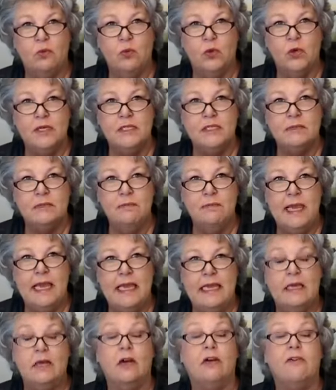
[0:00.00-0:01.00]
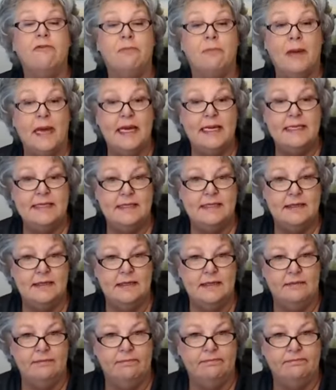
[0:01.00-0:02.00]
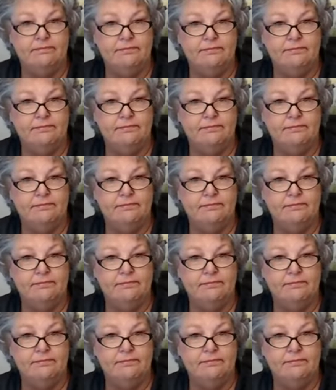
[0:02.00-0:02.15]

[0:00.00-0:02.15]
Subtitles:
was made of bison.